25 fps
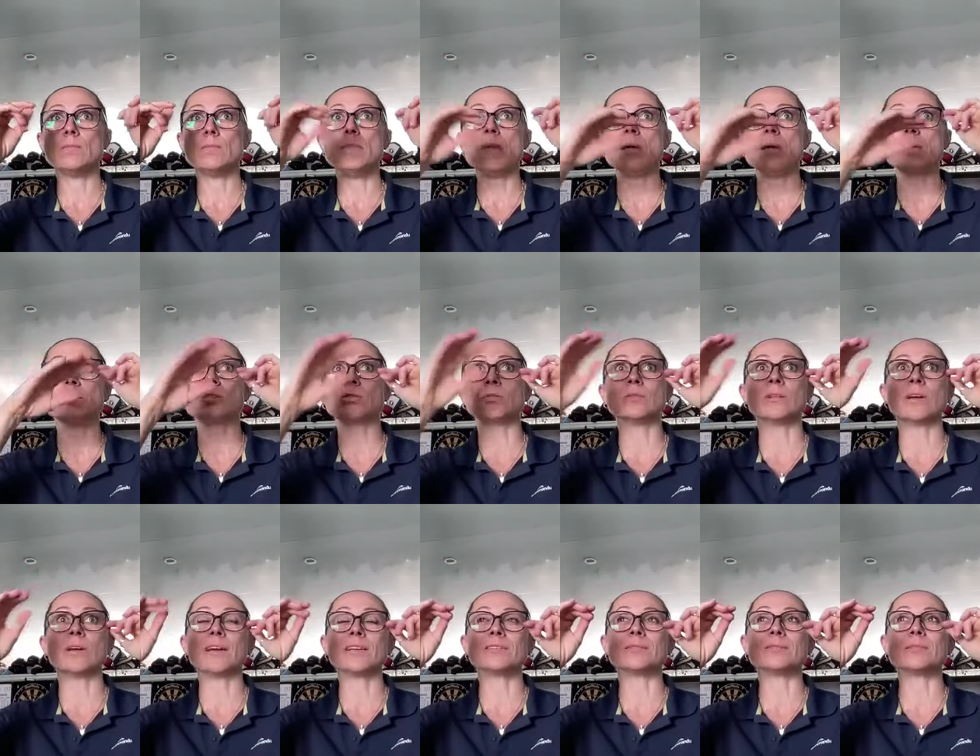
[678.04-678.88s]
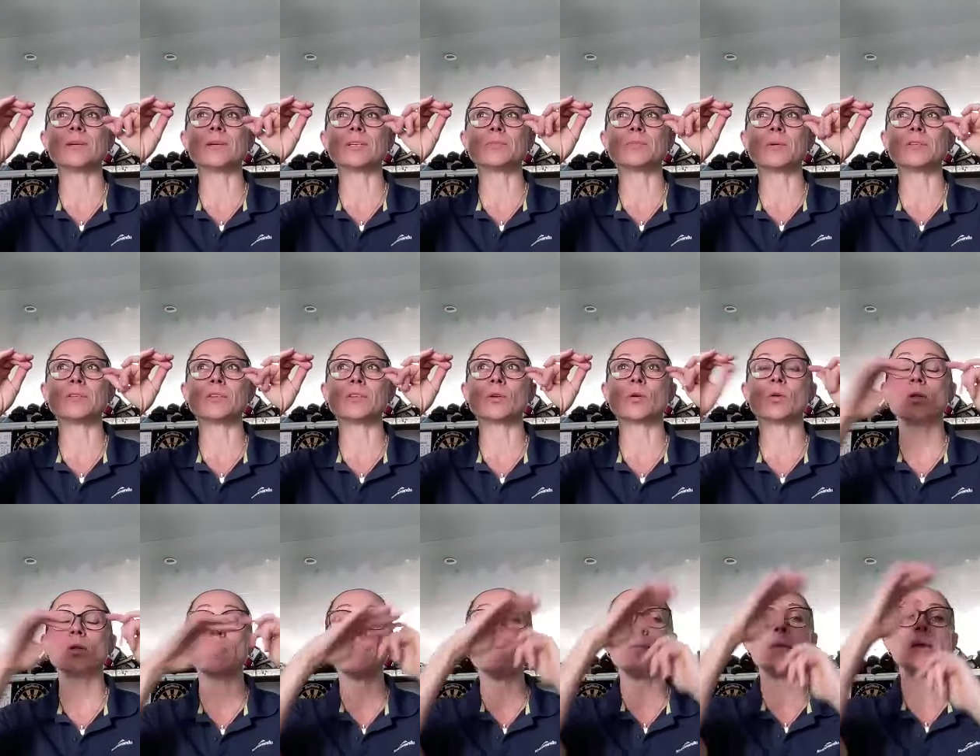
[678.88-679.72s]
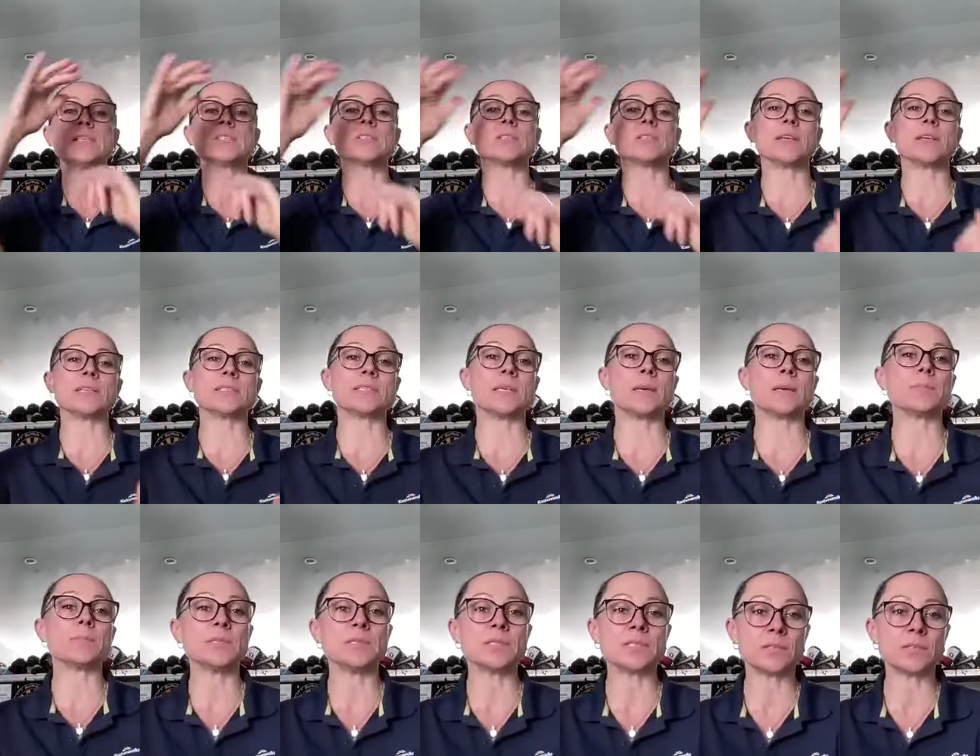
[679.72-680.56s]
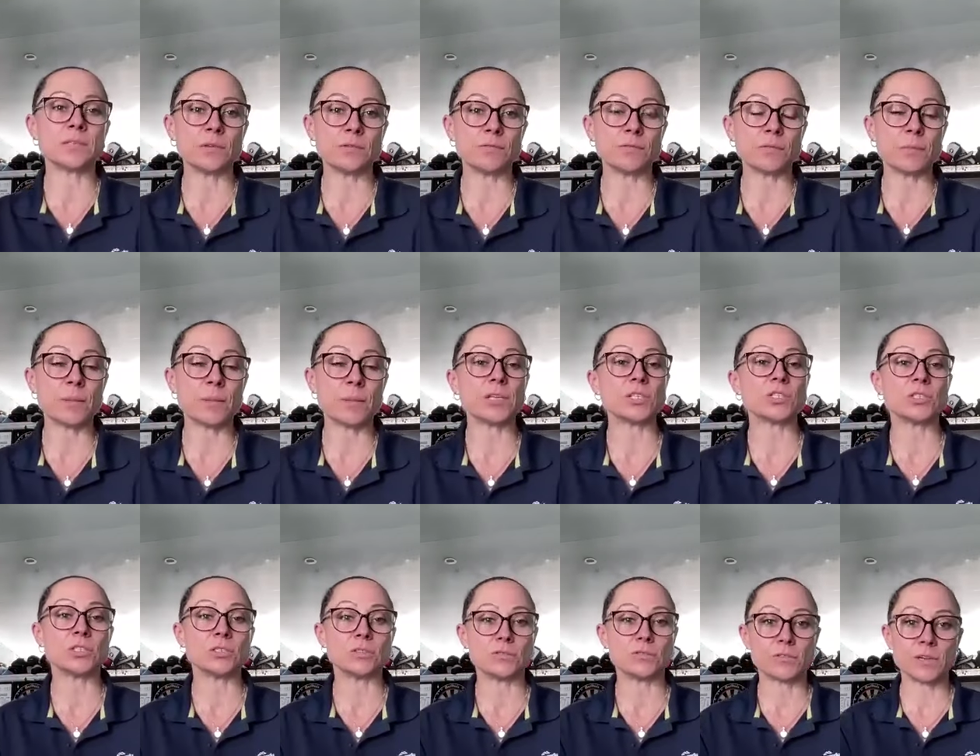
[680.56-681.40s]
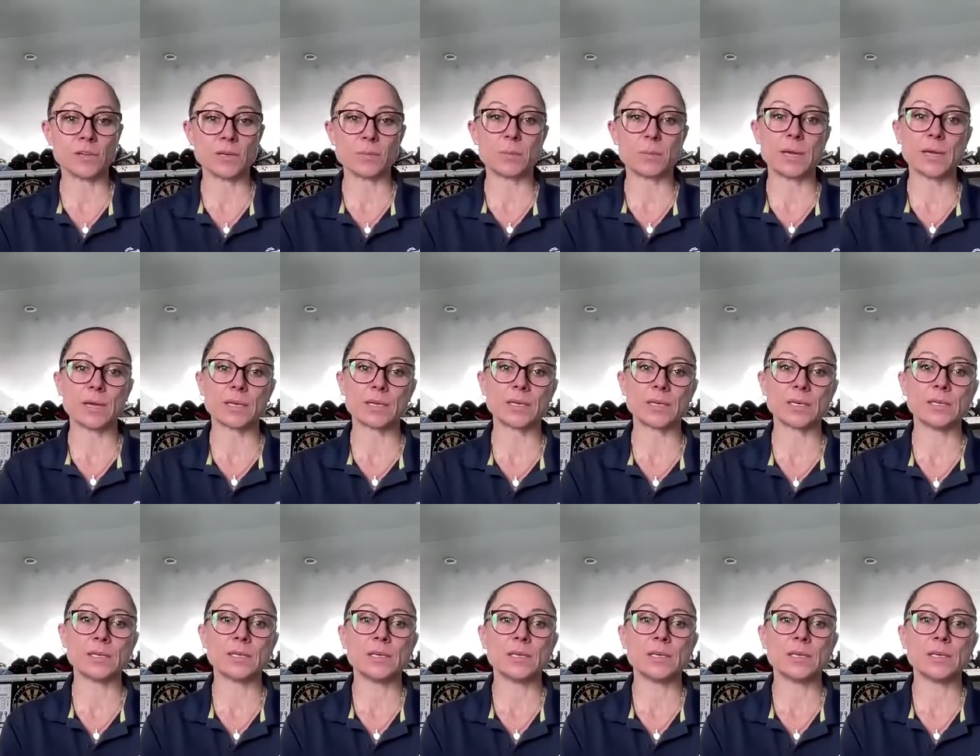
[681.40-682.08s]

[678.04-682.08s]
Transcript: mental, I suppose I call it mental acceptance of information and feedback.